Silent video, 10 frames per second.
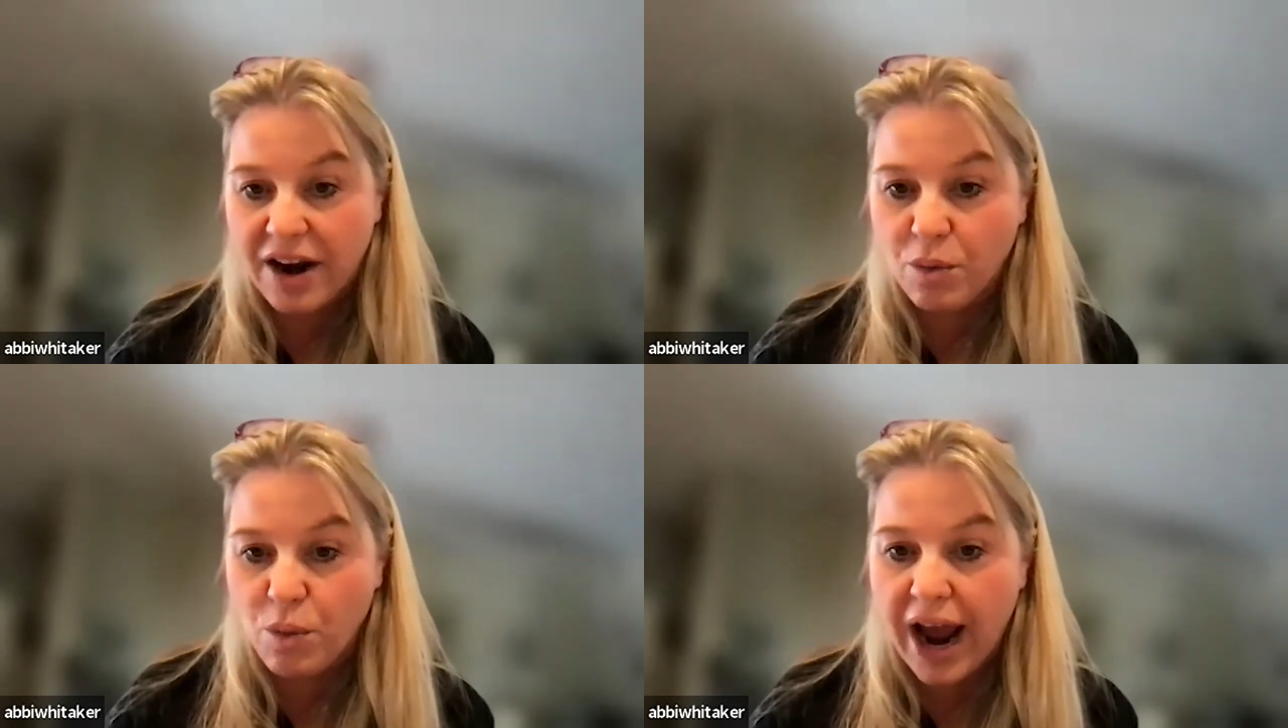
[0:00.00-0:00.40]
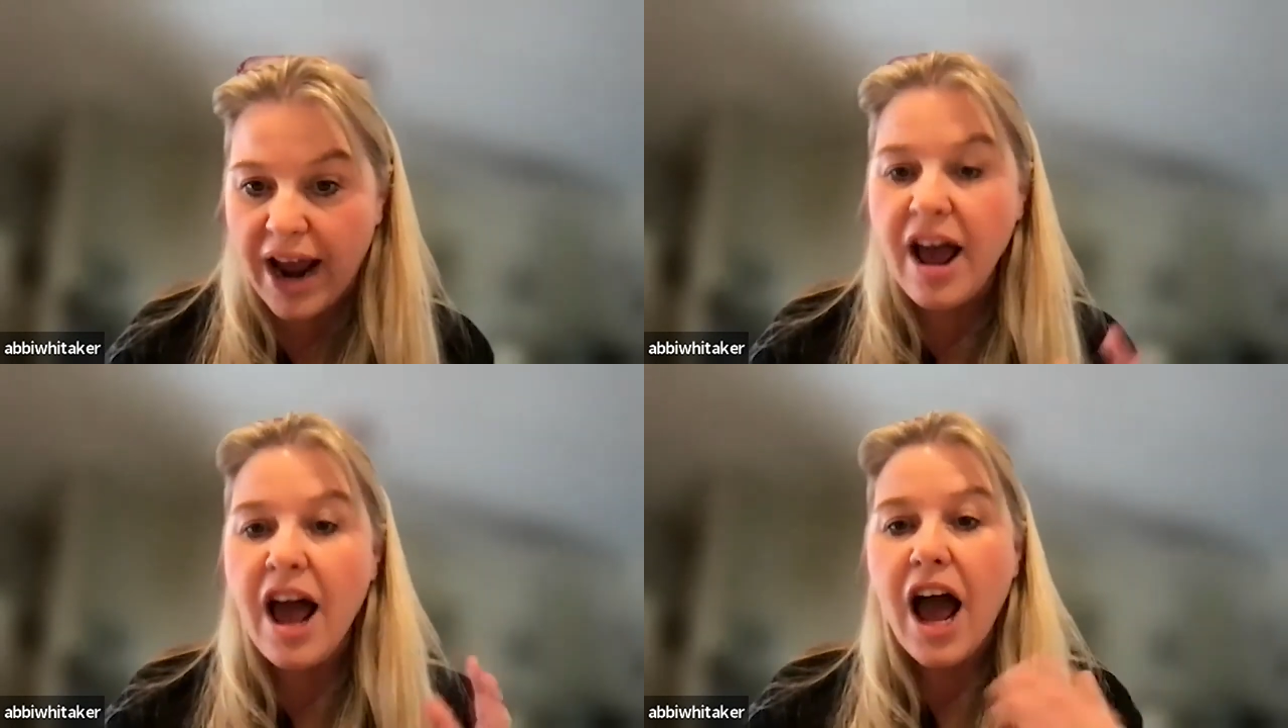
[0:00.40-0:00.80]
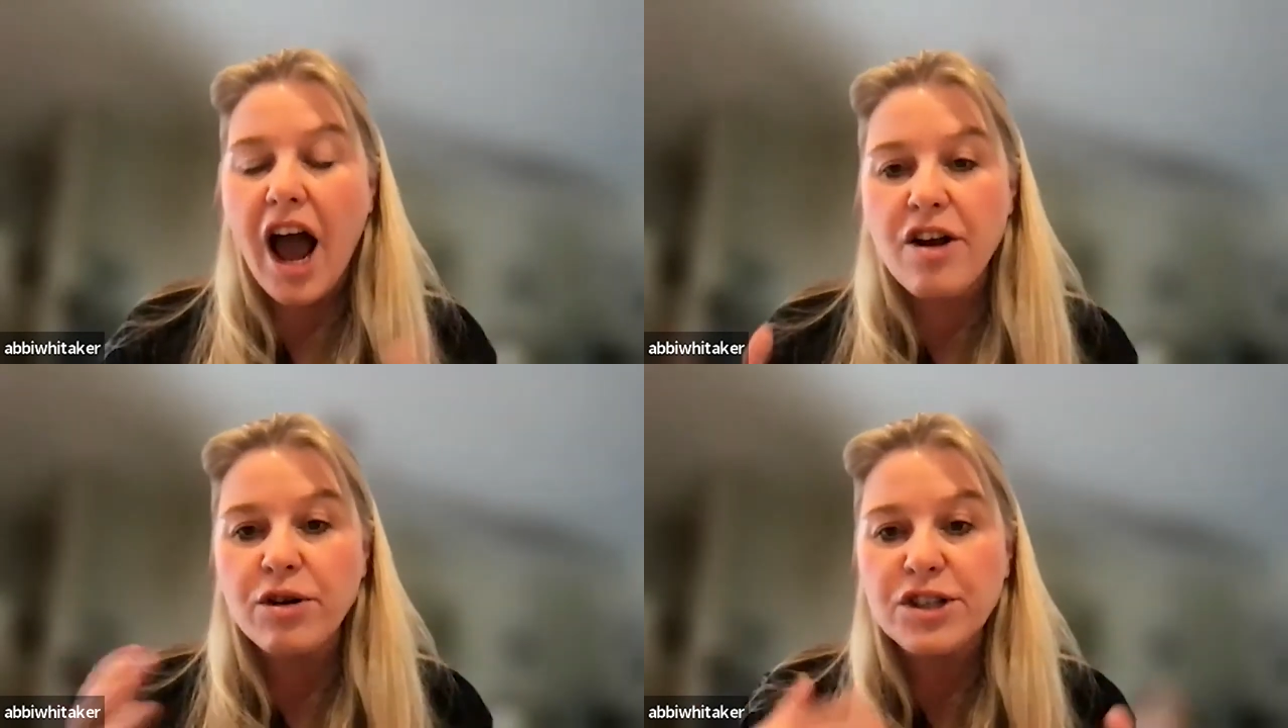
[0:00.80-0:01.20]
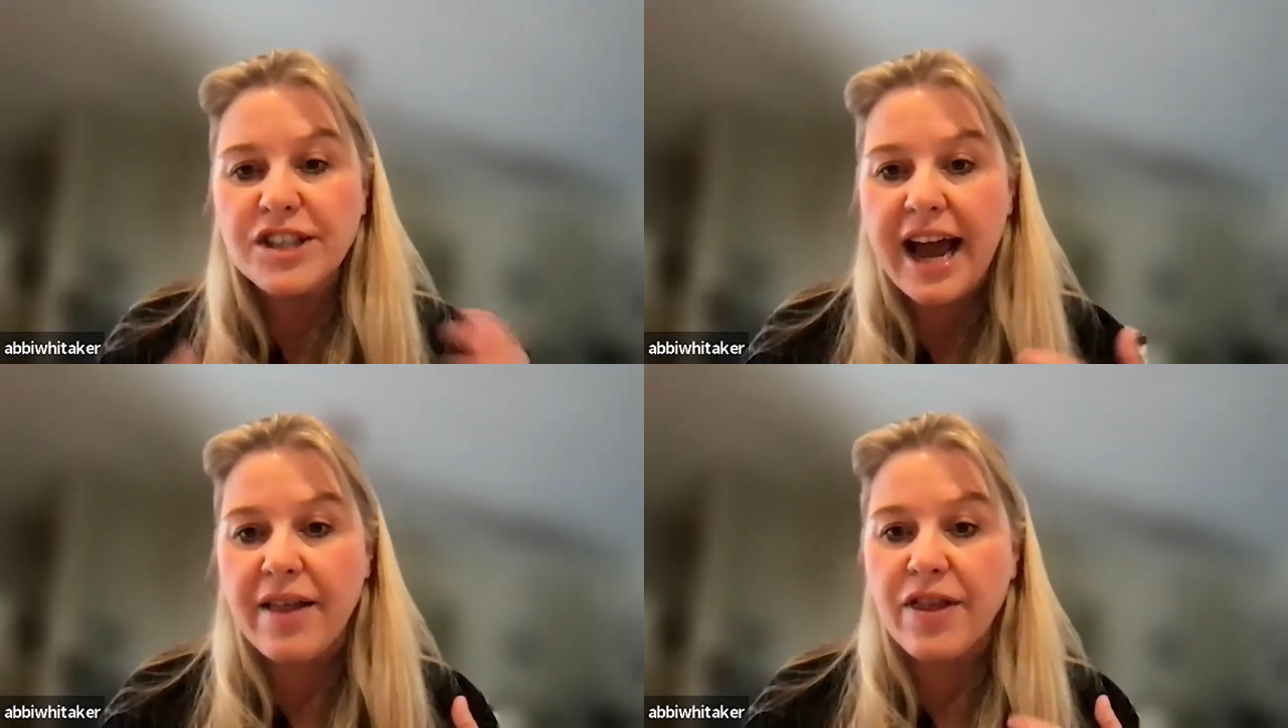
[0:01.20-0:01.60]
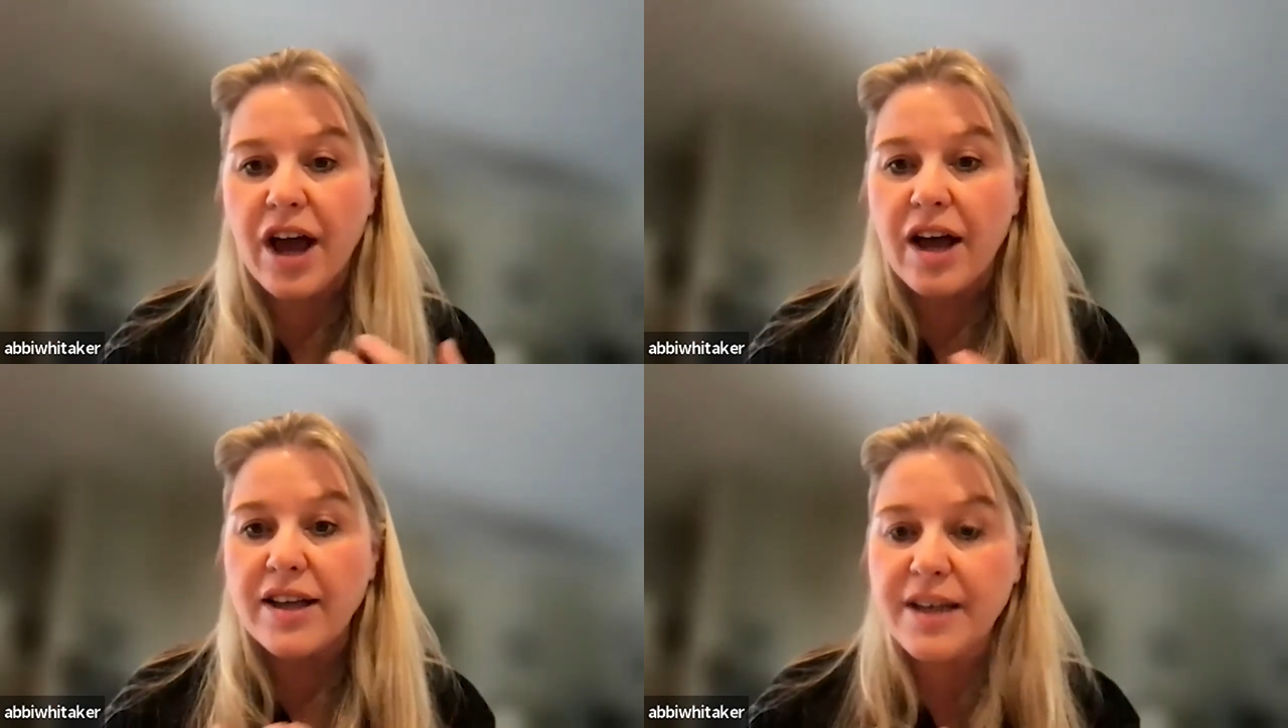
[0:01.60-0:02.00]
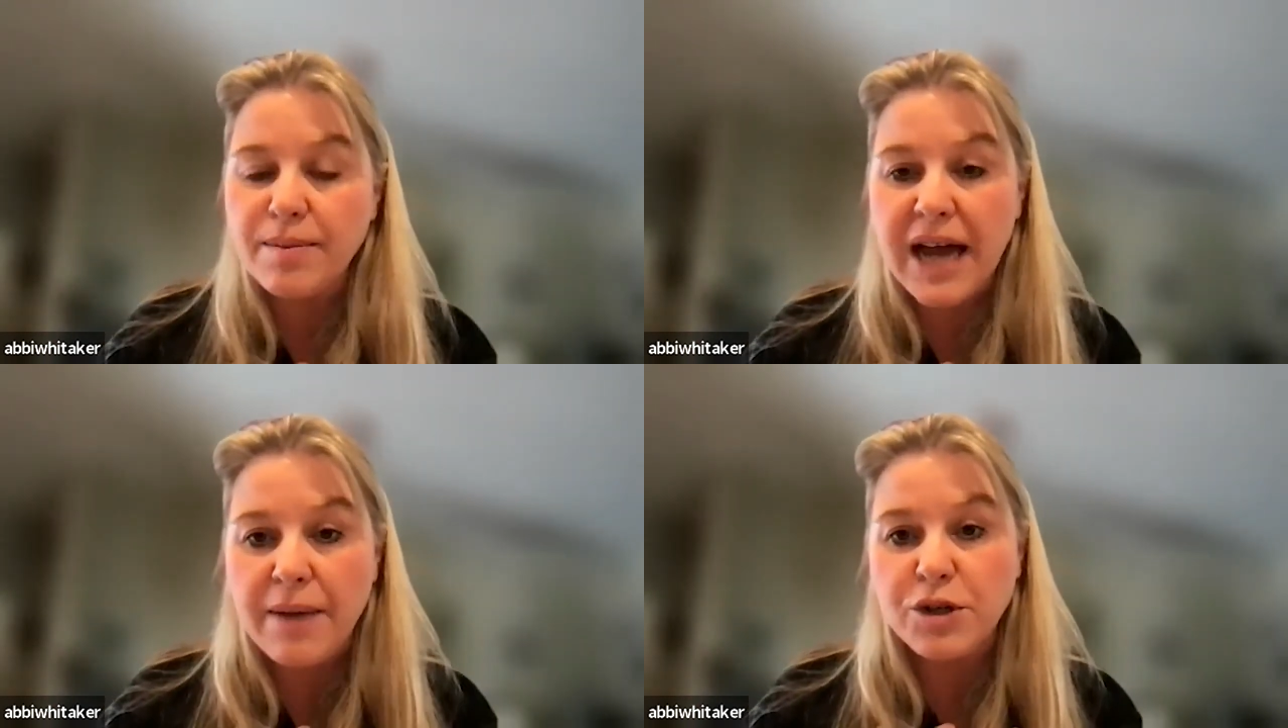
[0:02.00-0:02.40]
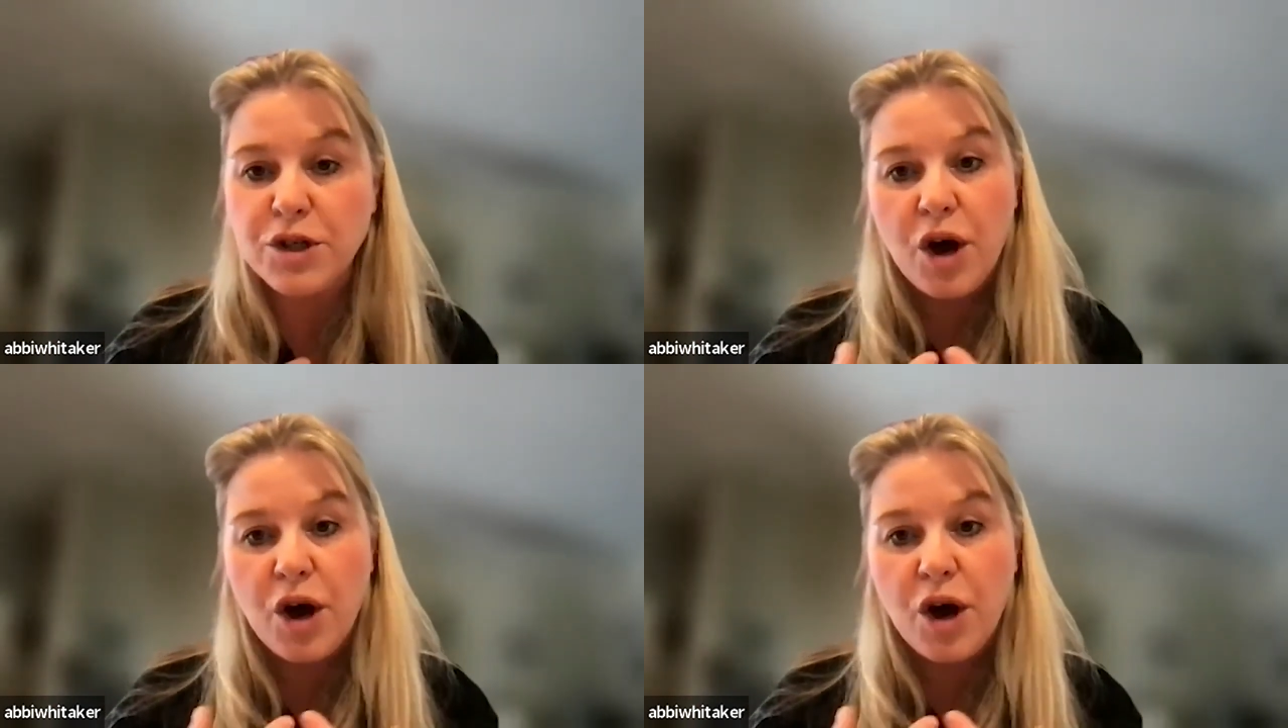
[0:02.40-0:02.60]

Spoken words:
right? Understand that sometimes,